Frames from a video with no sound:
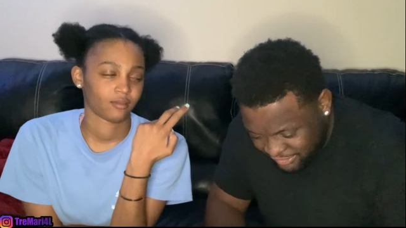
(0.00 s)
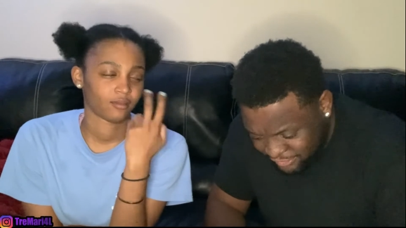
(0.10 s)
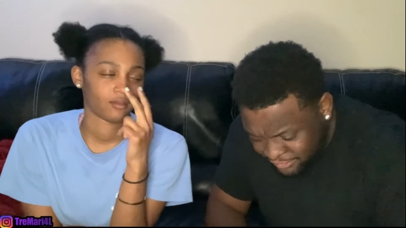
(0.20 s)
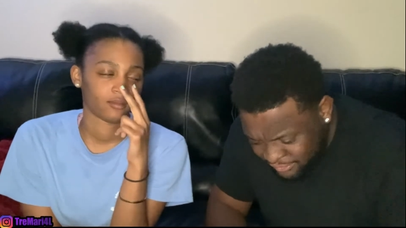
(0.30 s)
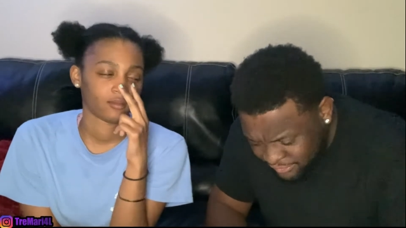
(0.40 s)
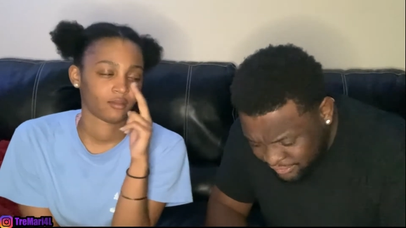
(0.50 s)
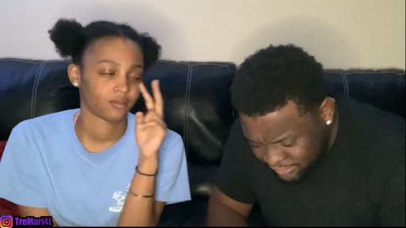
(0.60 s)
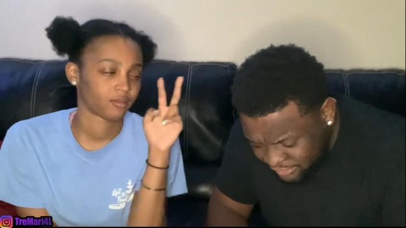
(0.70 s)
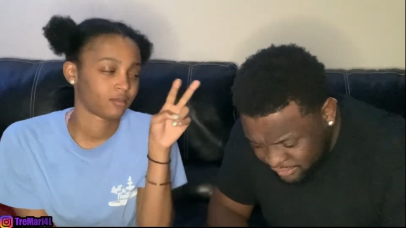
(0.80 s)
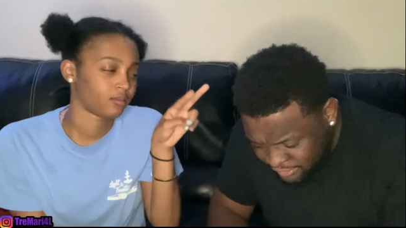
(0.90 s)

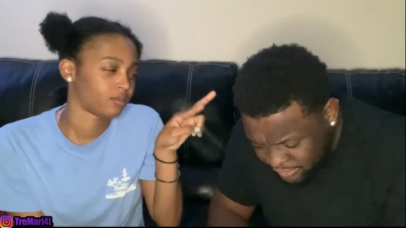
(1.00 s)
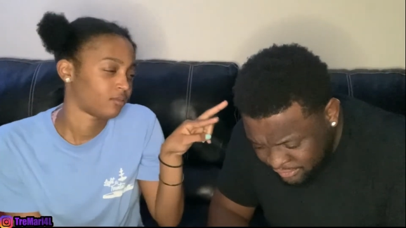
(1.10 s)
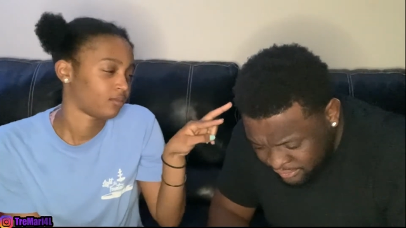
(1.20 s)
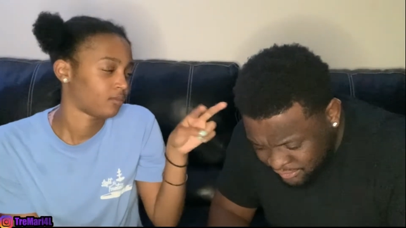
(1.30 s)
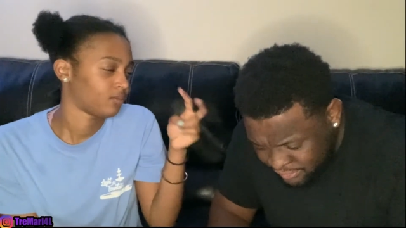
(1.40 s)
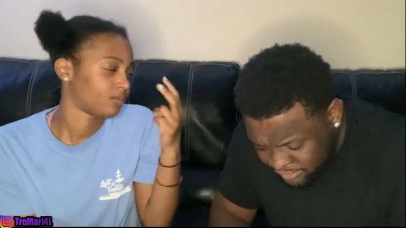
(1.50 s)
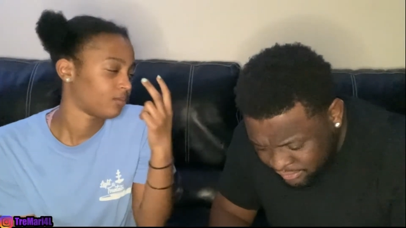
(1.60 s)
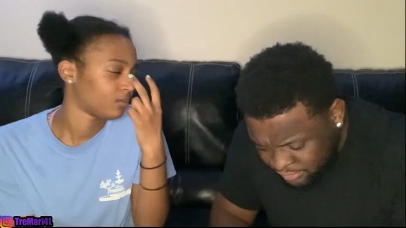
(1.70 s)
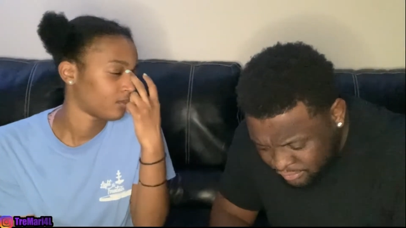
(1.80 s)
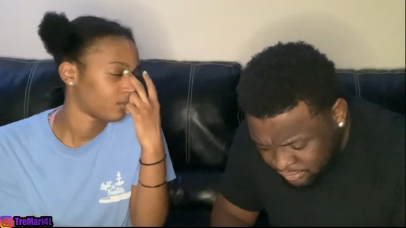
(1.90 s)

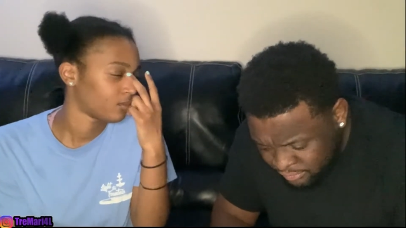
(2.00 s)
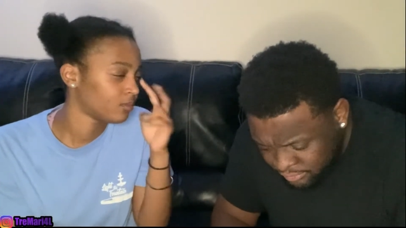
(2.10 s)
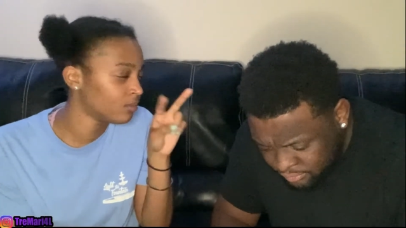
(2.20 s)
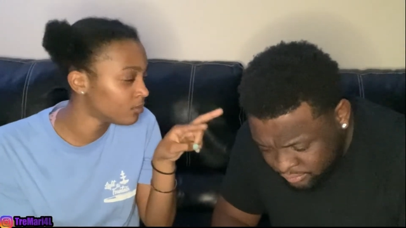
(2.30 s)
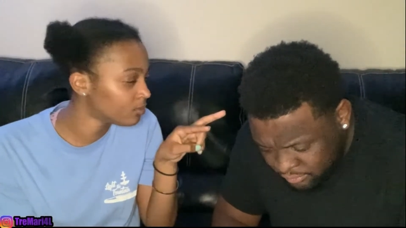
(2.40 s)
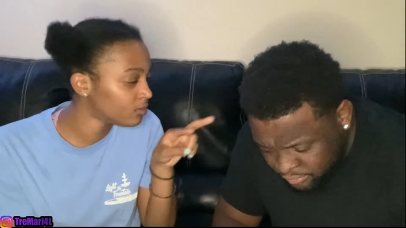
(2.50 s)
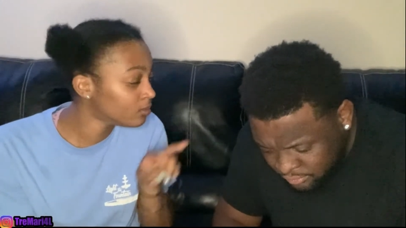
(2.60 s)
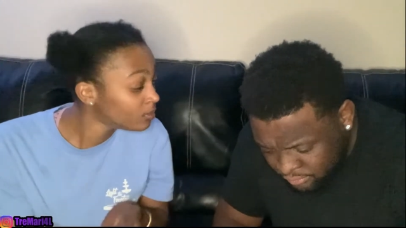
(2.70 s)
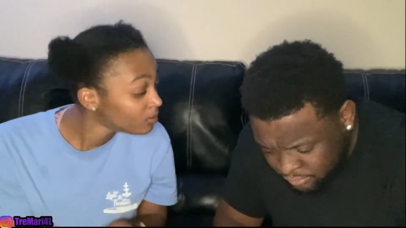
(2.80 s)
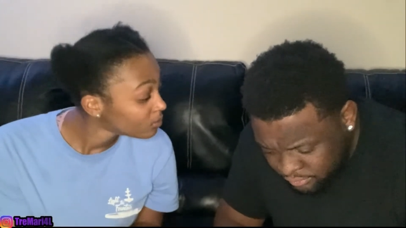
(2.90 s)
No one is speaking in this clip.